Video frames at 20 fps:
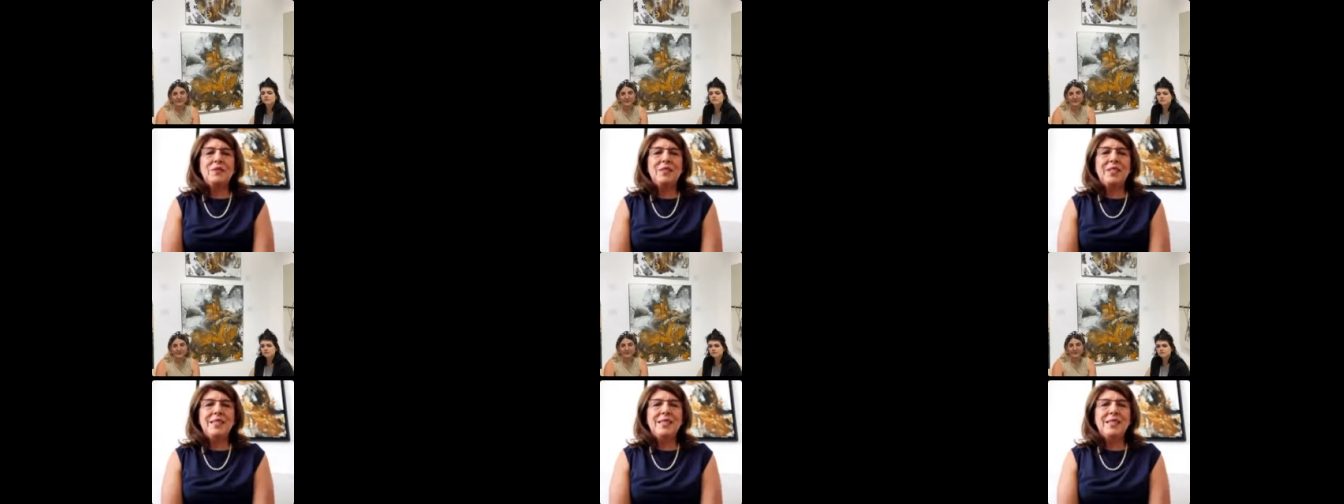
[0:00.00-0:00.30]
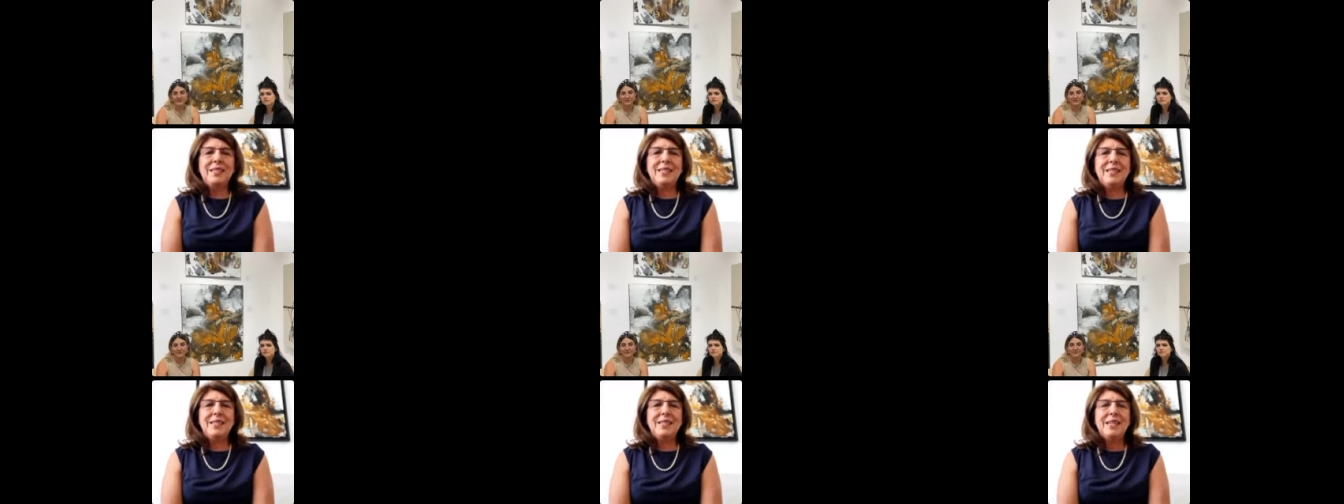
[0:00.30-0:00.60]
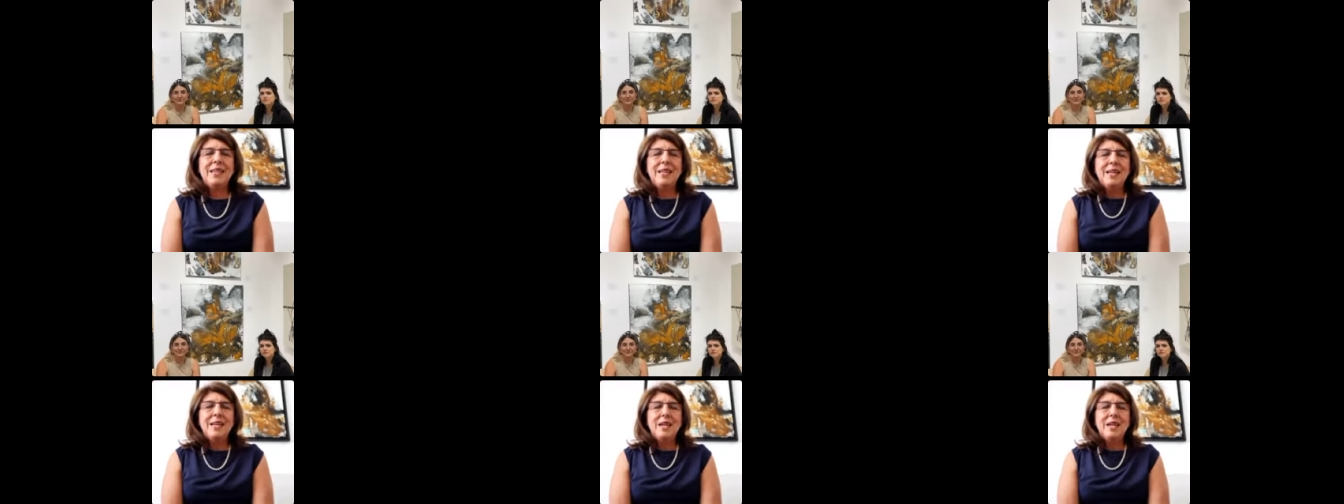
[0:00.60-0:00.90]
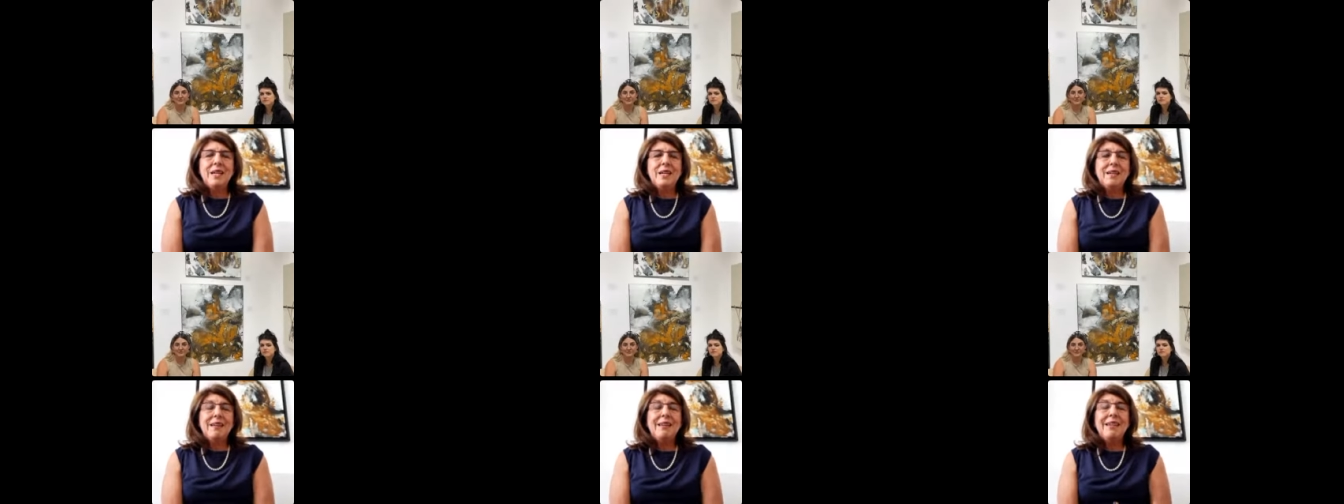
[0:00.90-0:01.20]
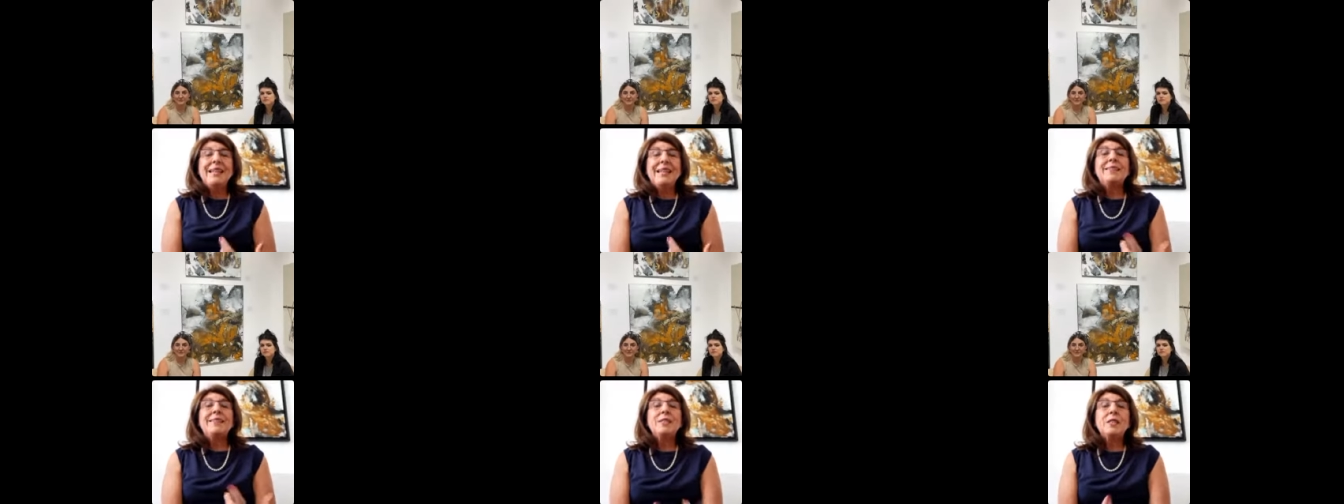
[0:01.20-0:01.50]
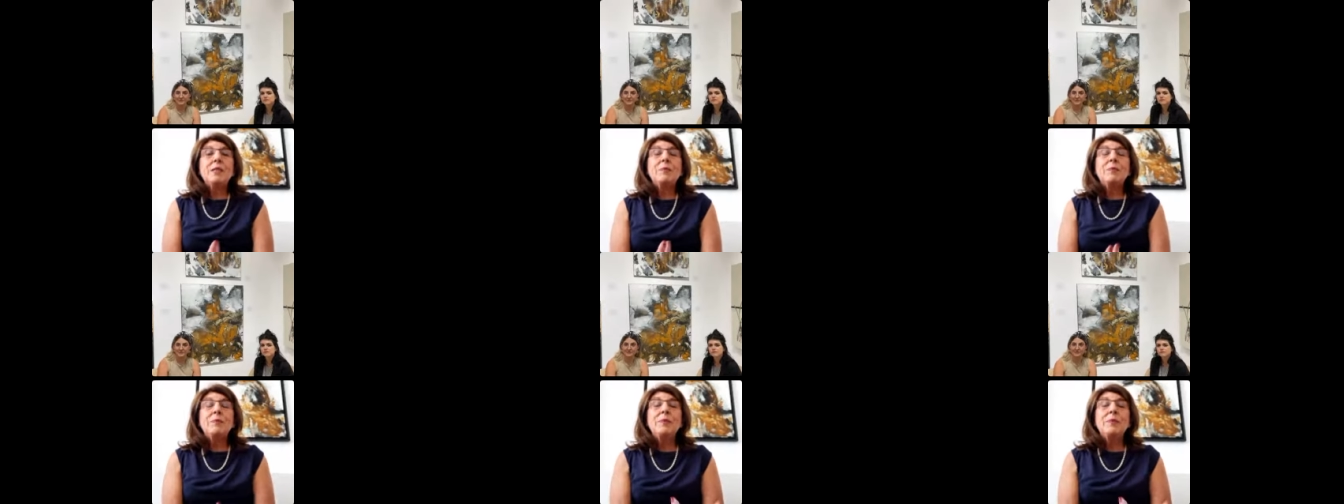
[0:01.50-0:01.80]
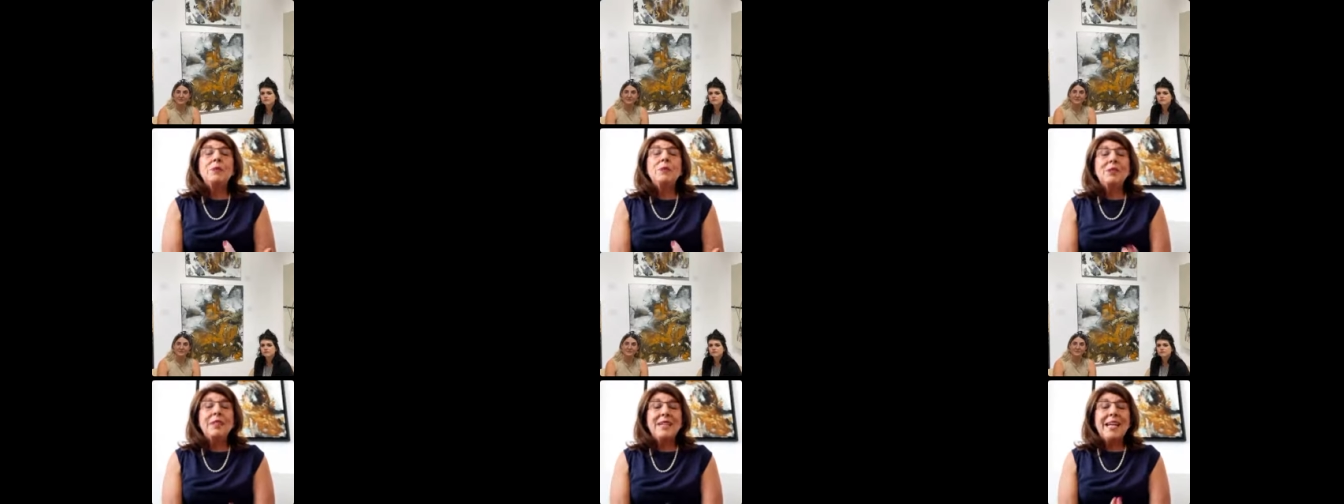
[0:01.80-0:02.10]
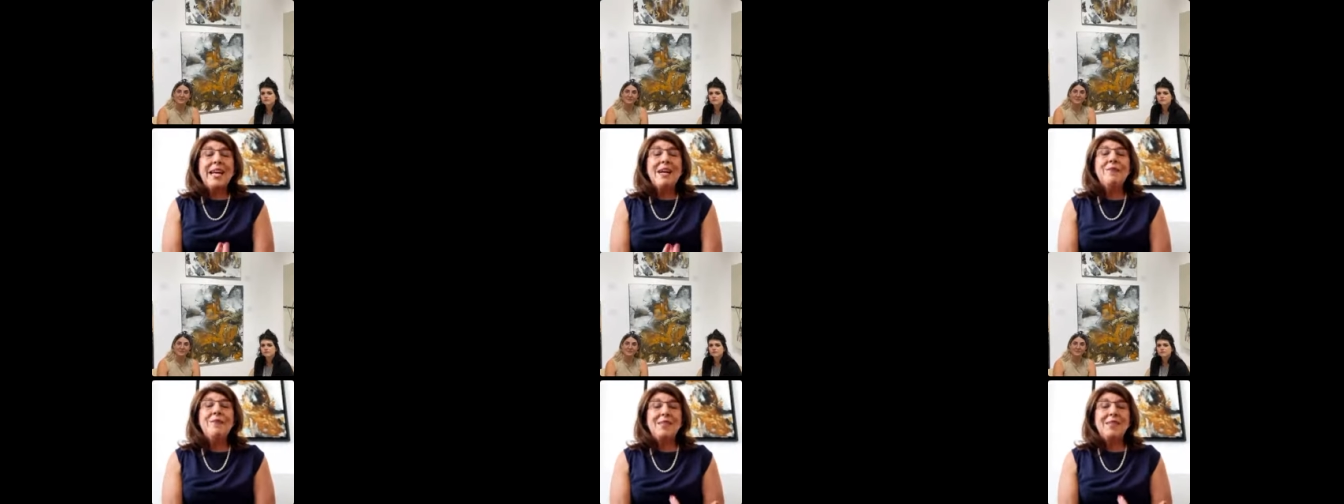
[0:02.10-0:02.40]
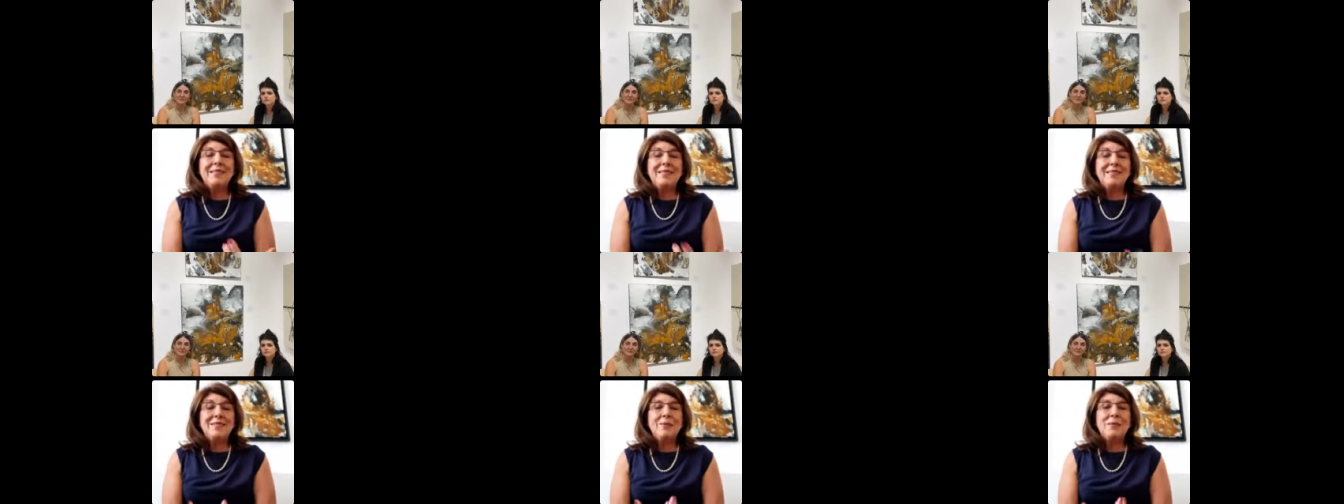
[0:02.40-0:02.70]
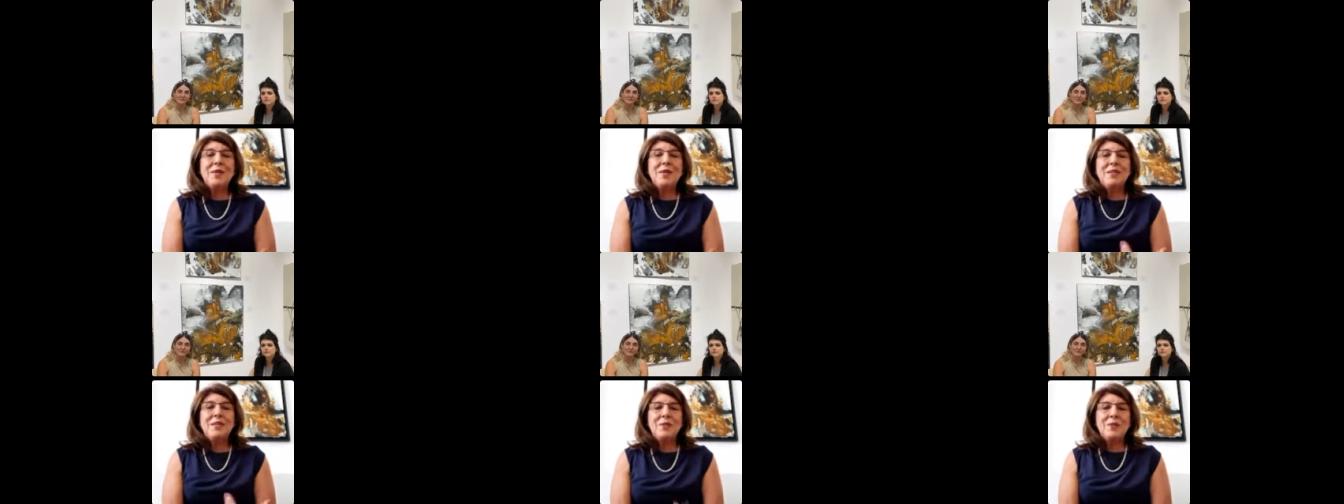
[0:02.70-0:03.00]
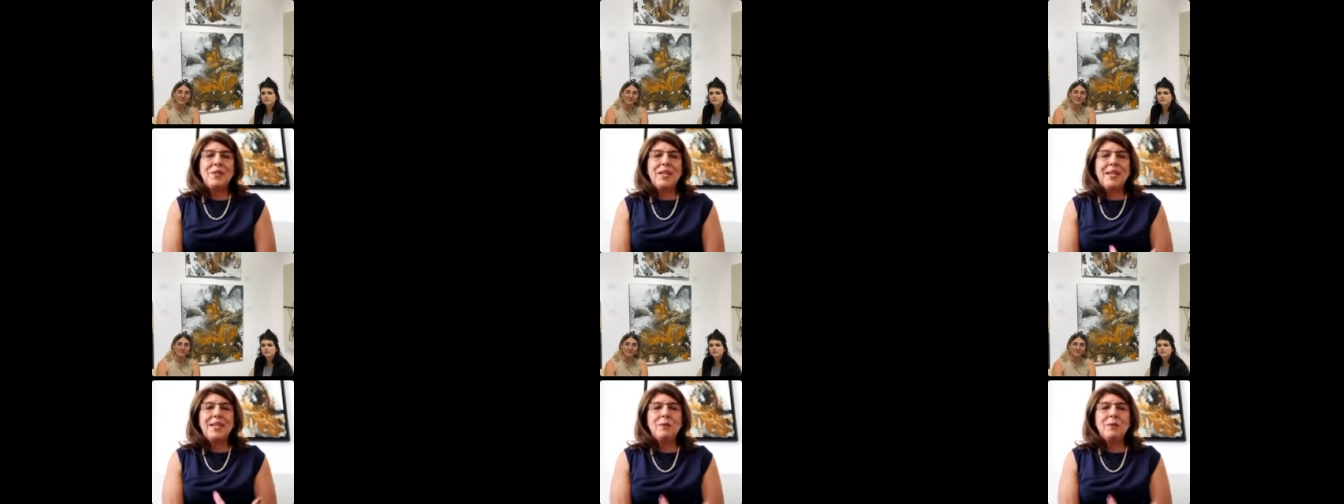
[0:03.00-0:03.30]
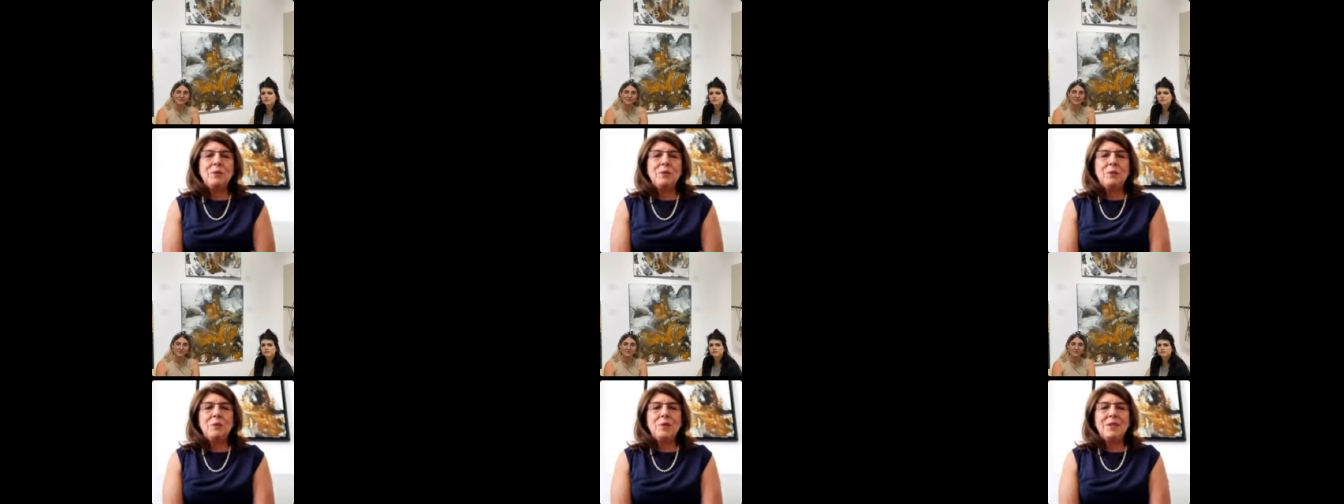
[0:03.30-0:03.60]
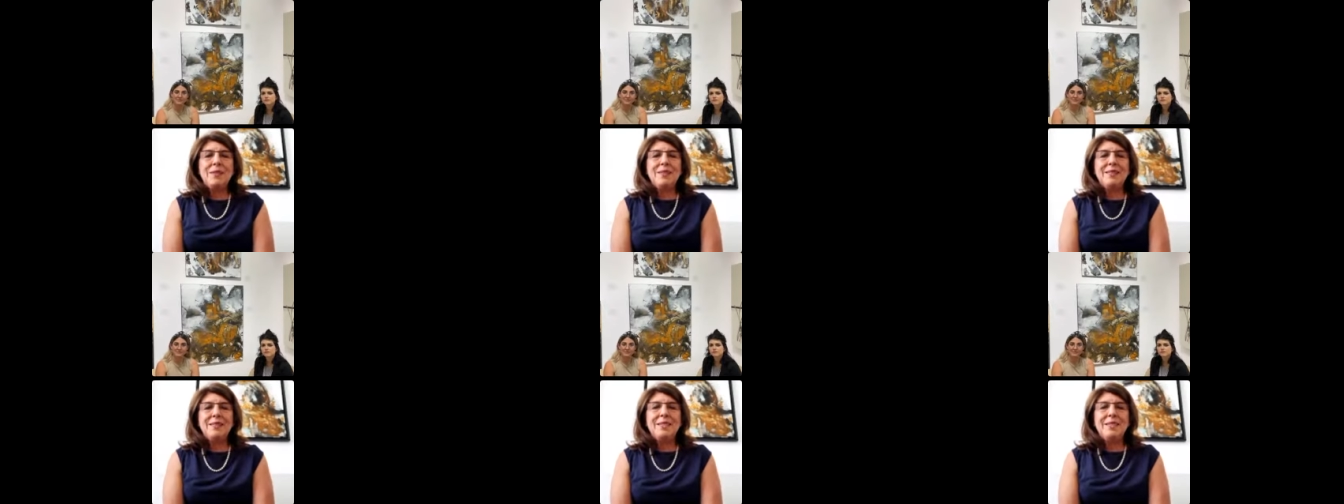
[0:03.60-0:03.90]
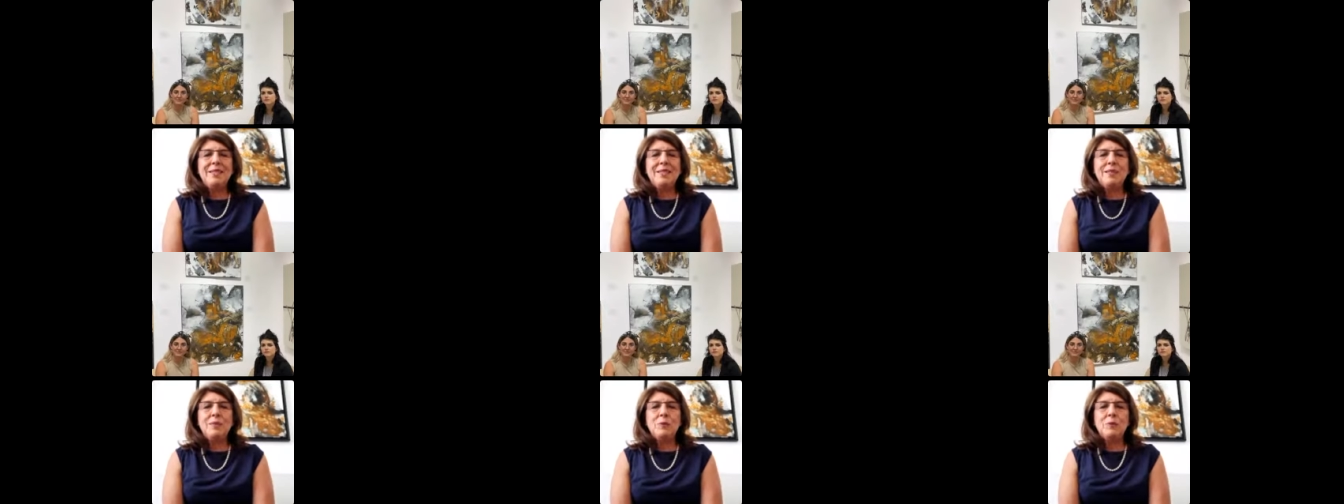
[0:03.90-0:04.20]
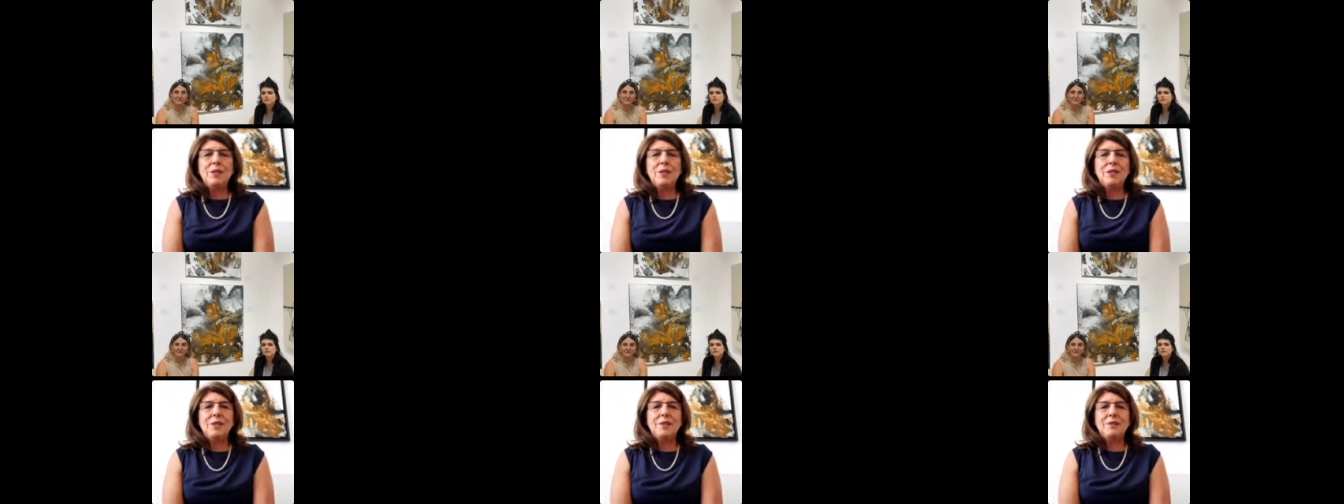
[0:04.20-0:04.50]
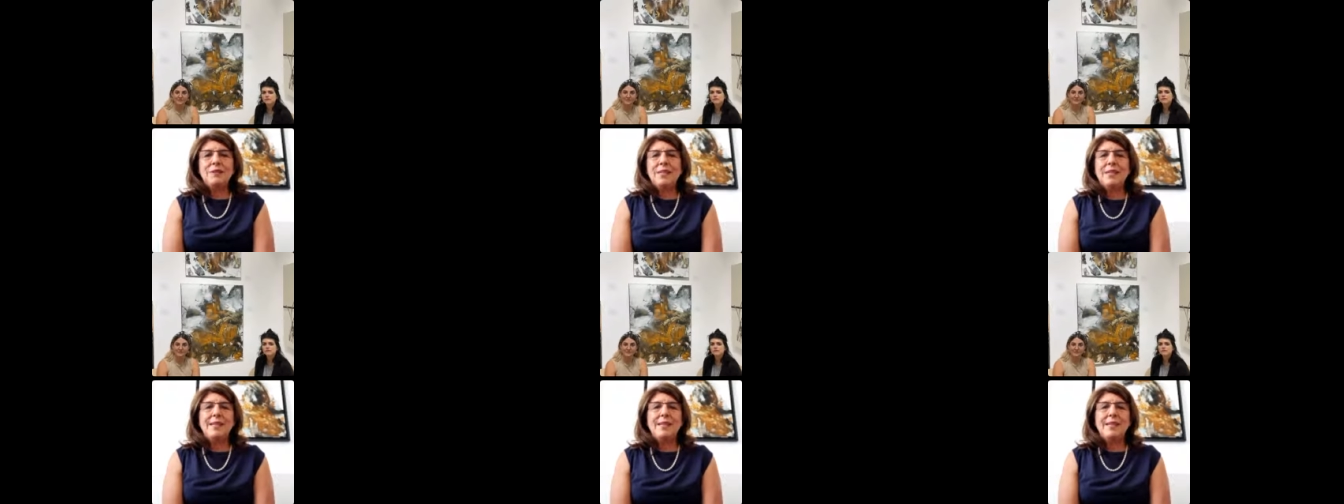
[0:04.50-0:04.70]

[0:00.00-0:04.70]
let the canvas resonate with one inner world,